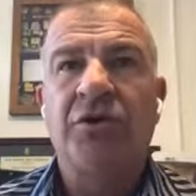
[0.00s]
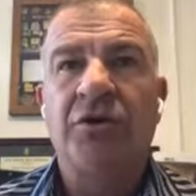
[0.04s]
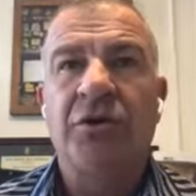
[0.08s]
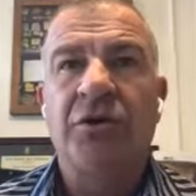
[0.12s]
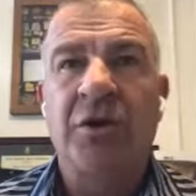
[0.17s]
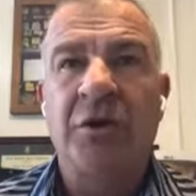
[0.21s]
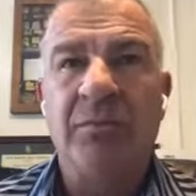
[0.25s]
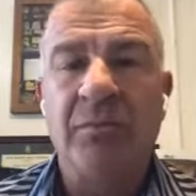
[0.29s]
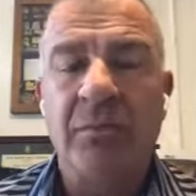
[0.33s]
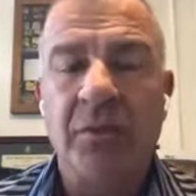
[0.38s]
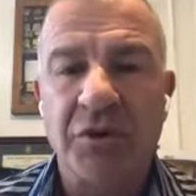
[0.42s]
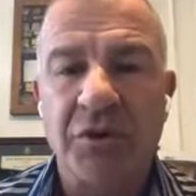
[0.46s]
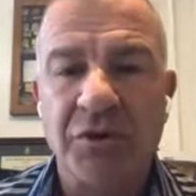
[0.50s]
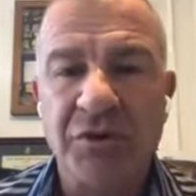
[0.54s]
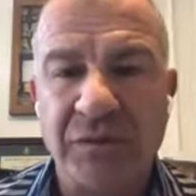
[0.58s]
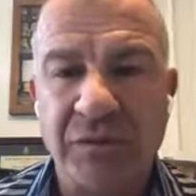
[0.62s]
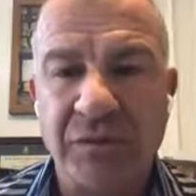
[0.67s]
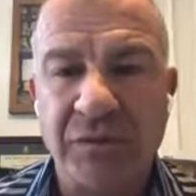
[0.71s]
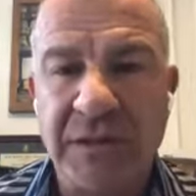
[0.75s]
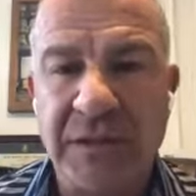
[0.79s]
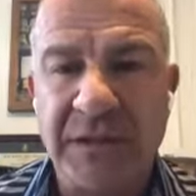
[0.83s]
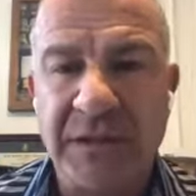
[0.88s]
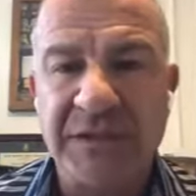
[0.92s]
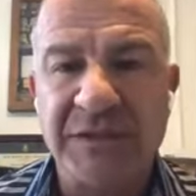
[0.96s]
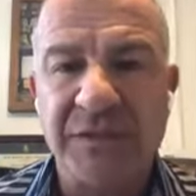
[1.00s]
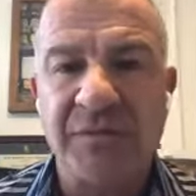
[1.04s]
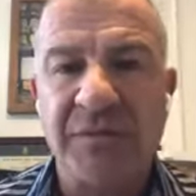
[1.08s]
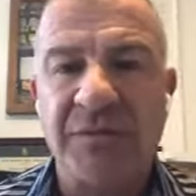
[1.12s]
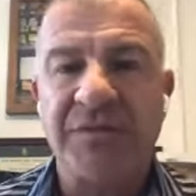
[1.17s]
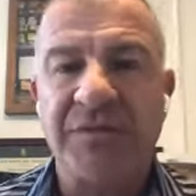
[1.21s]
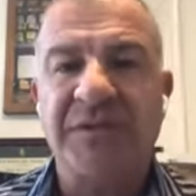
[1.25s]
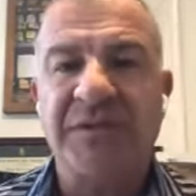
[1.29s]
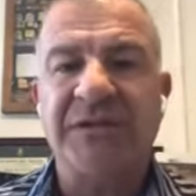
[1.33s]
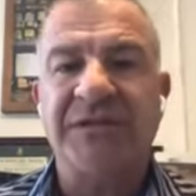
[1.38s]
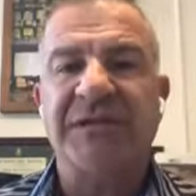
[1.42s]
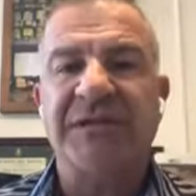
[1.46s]
commercial
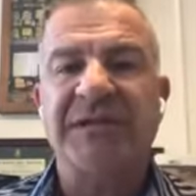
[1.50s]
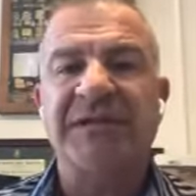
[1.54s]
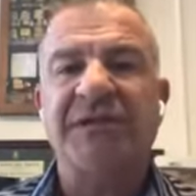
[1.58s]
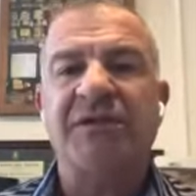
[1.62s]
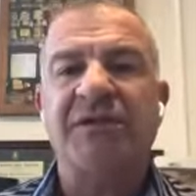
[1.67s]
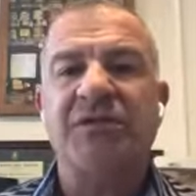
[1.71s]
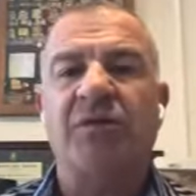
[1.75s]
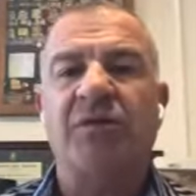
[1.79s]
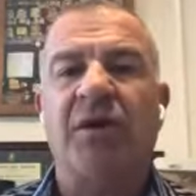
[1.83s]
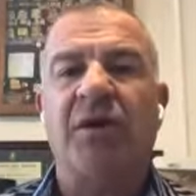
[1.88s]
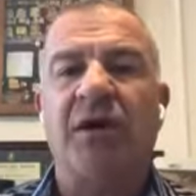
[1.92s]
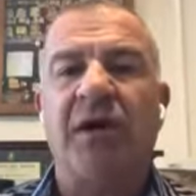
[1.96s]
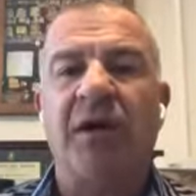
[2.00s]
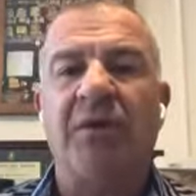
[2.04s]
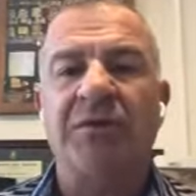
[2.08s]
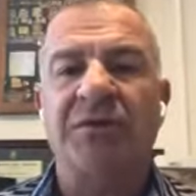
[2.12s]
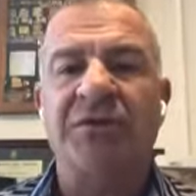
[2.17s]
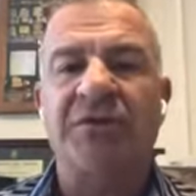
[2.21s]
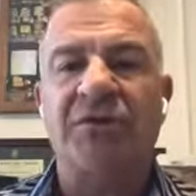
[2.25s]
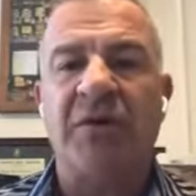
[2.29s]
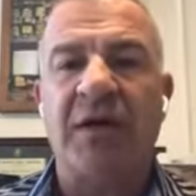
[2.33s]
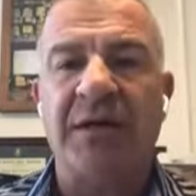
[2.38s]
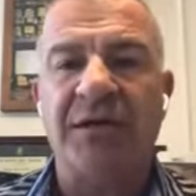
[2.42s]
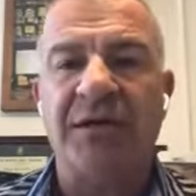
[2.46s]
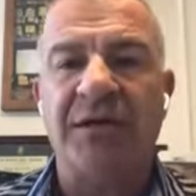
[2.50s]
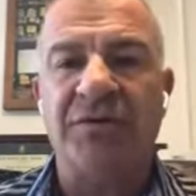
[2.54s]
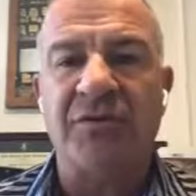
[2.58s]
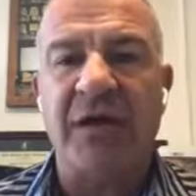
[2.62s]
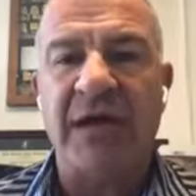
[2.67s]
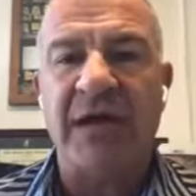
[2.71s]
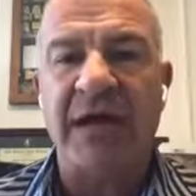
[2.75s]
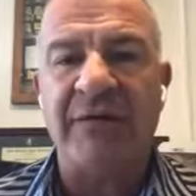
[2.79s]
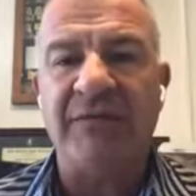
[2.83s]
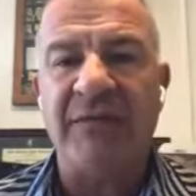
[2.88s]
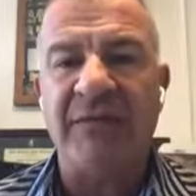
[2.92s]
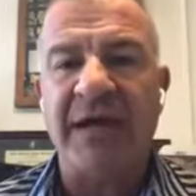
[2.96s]
customers, because this is where I was trying to
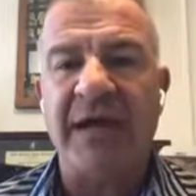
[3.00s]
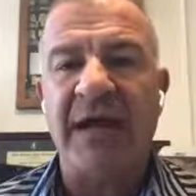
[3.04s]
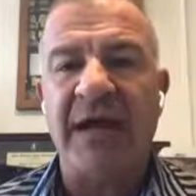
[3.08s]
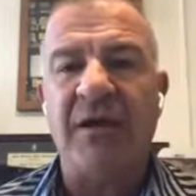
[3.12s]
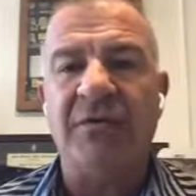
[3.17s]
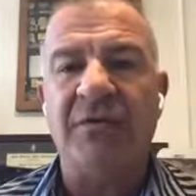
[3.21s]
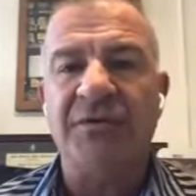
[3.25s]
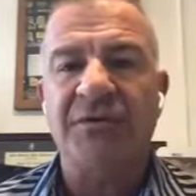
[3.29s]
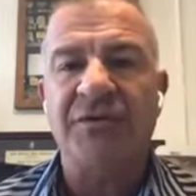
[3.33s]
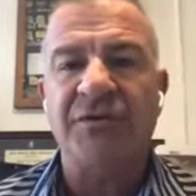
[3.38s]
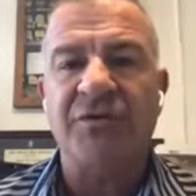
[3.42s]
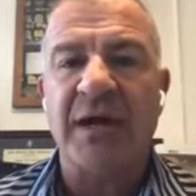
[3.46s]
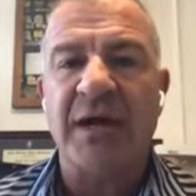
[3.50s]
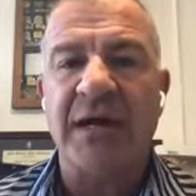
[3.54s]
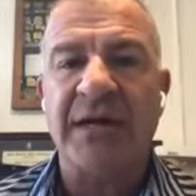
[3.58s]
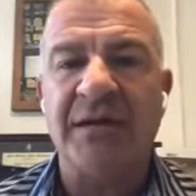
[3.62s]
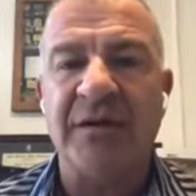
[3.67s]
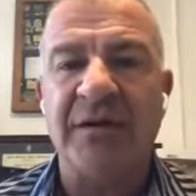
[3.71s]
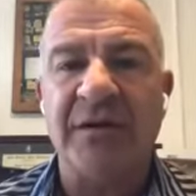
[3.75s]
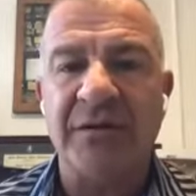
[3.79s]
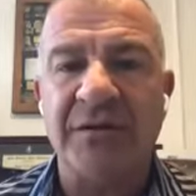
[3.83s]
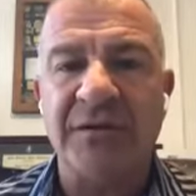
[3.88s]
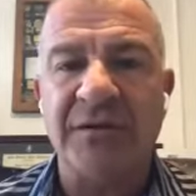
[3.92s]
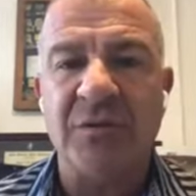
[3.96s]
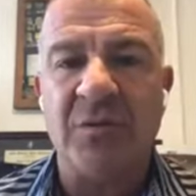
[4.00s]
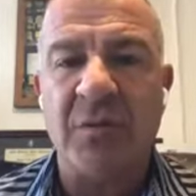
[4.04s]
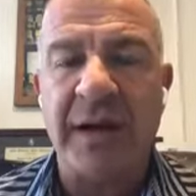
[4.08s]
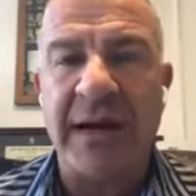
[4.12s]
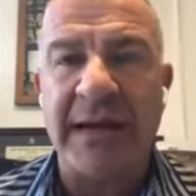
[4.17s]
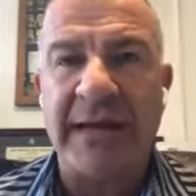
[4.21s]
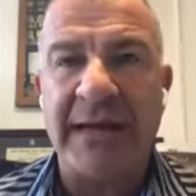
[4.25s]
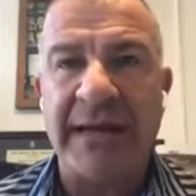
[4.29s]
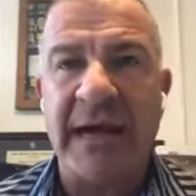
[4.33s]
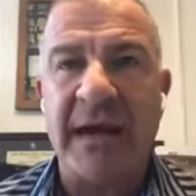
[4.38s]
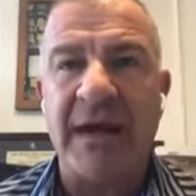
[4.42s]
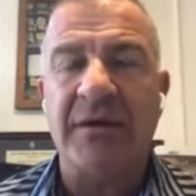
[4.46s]
drive now, trying to, to
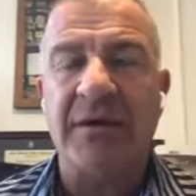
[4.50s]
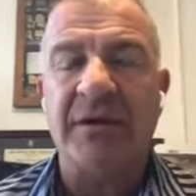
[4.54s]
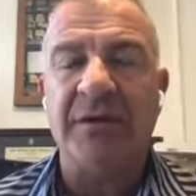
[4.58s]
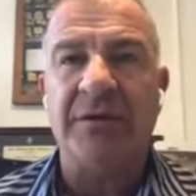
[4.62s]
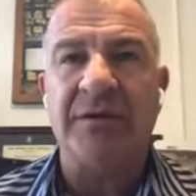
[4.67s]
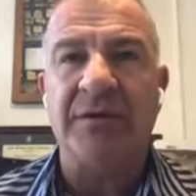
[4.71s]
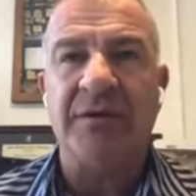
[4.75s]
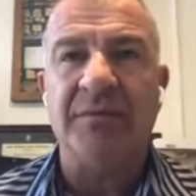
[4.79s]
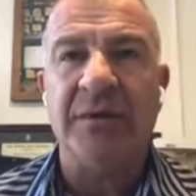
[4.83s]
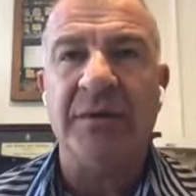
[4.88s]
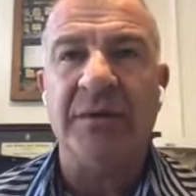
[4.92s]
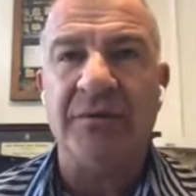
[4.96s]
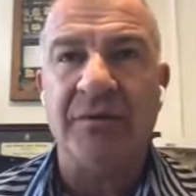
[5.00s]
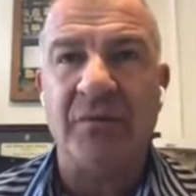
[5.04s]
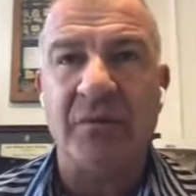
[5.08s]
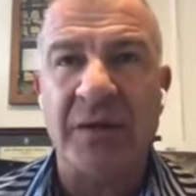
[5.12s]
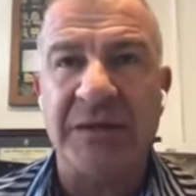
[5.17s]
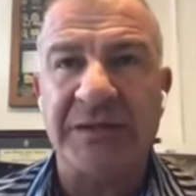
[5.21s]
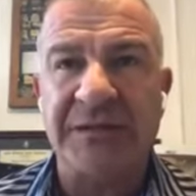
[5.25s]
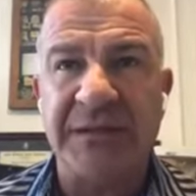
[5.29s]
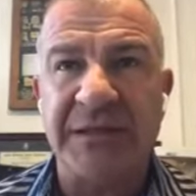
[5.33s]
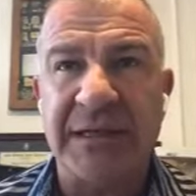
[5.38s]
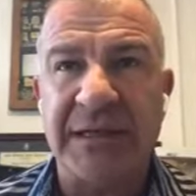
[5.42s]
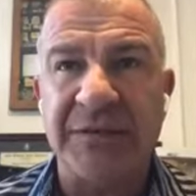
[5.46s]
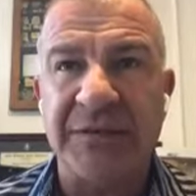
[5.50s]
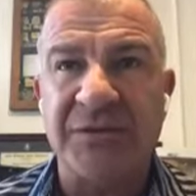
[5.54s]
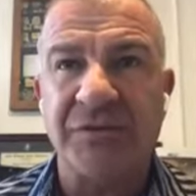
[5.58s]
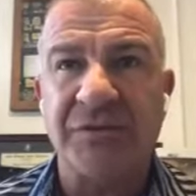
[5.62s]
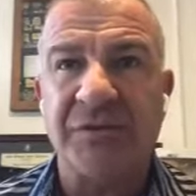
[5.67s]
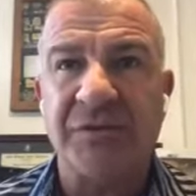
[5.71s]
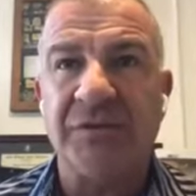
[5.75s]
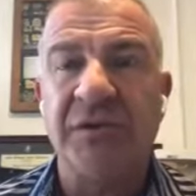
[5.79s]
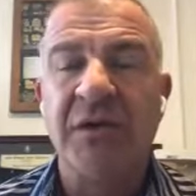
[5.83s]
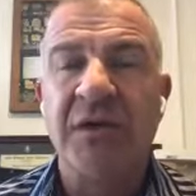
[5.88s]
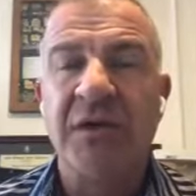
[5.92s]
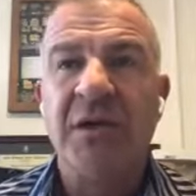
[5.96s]
wane out a little bit of the
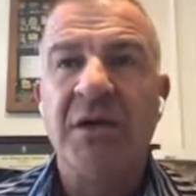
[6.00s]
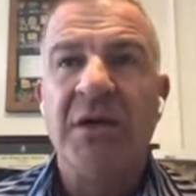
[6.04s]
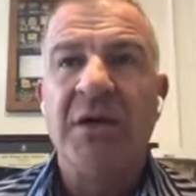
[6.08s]
residential,